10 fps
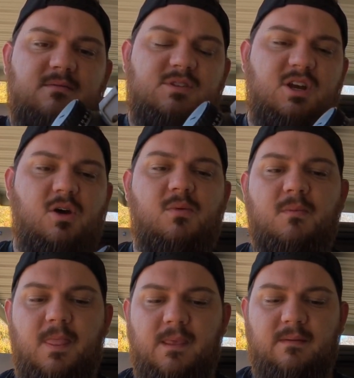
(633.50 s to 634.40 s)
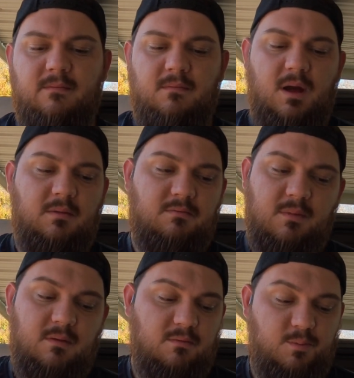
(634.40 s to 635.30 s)
So
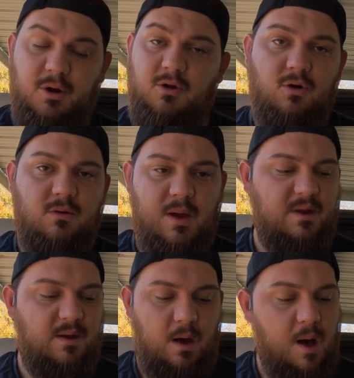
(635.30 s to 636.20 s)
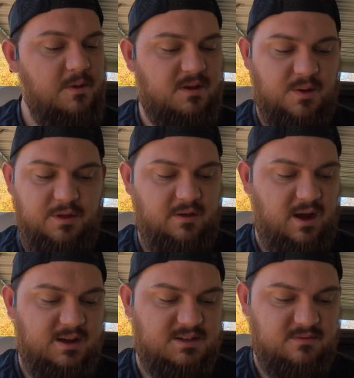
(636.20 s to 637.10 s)
pretty cool. I mean, I'll be completely
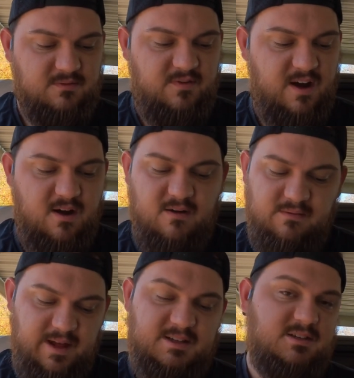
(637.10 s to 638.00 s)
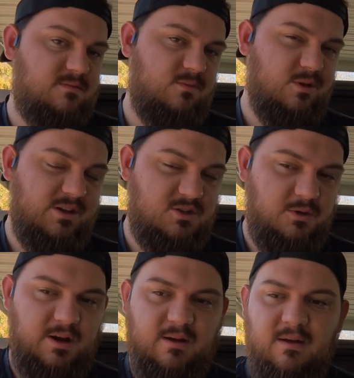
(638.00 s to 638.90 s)
honest and fair. That's really
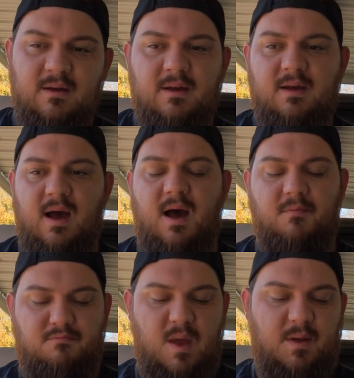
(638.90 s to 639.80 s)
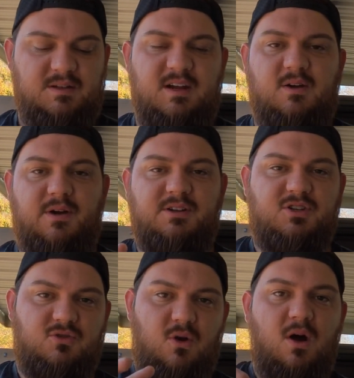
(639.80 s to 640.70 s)
sweet. Maybe it's not quite as
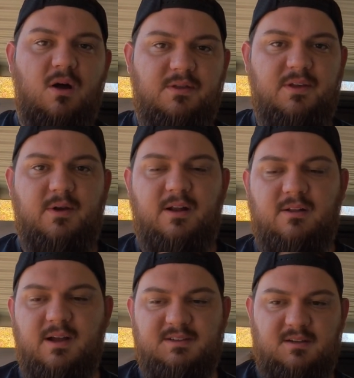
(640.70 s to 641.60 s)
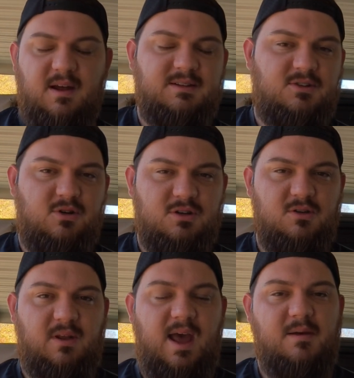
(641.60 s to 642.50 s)
strong theoretically as a
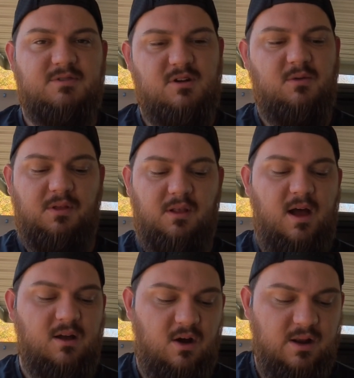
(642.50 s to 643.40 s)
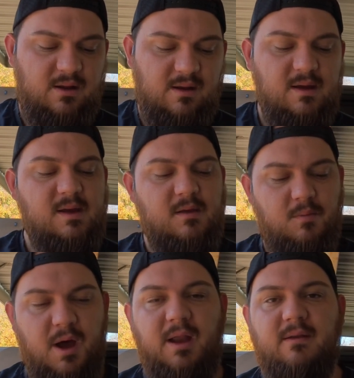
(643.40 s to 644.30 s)
traditional cap turret with a lock on it,
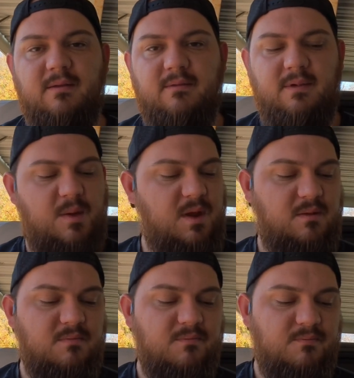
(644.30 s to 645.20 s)
but I mean,